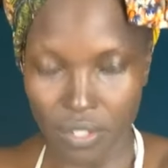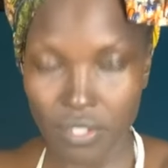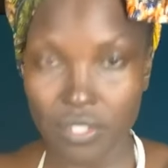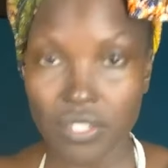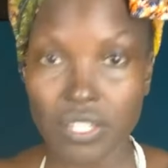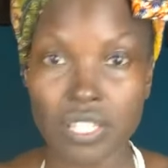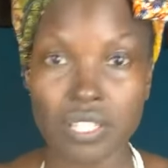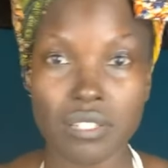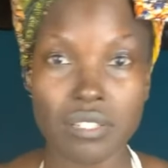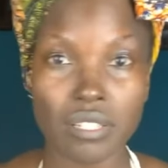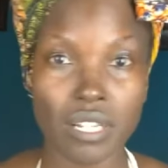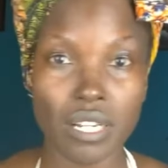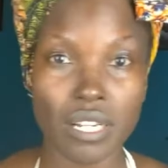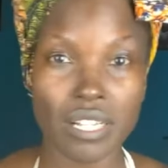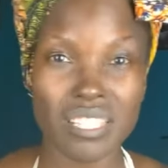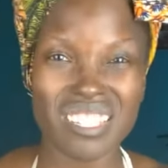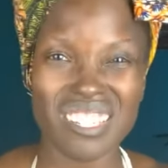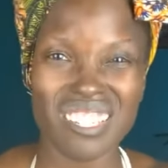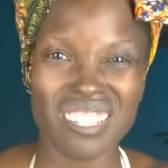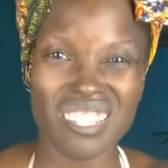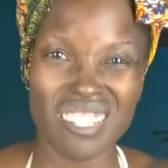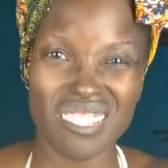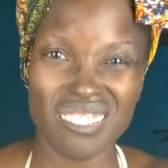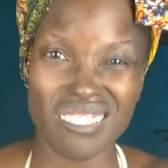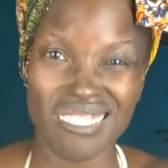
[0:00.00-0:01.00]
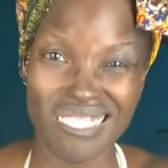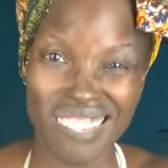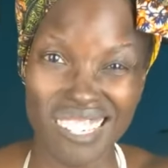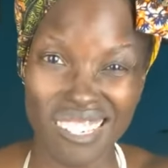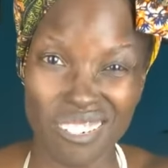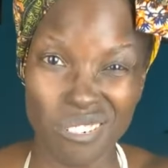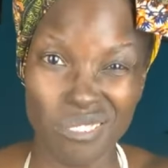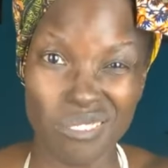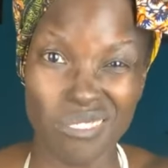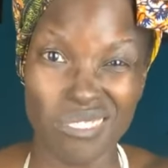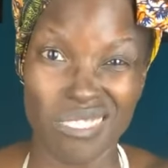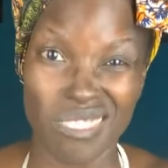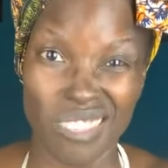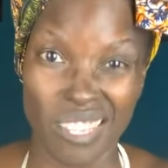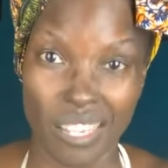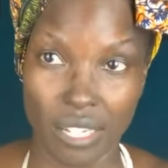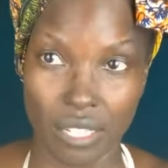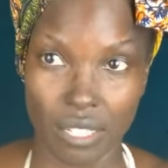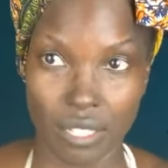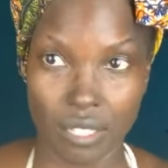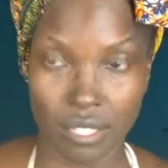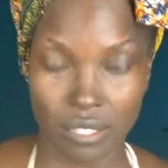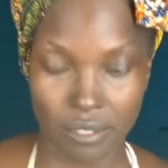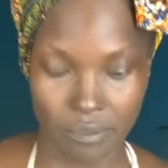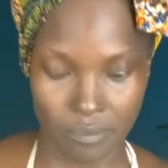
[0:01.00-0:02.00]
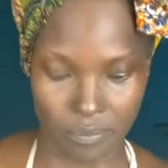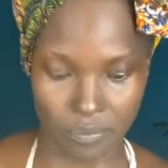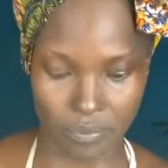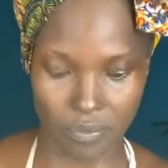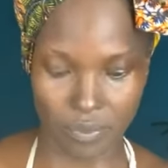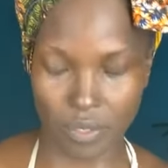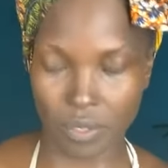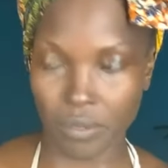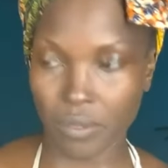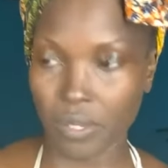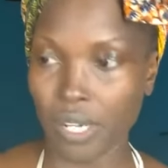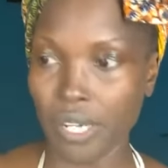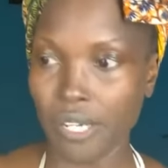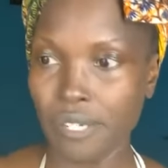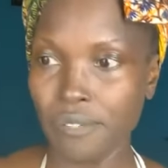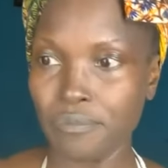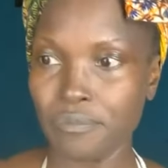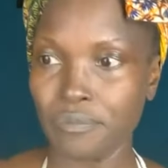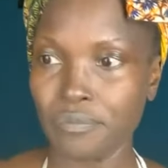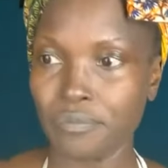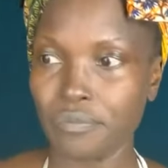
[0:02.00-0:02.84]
Just because it's a little thick, okay?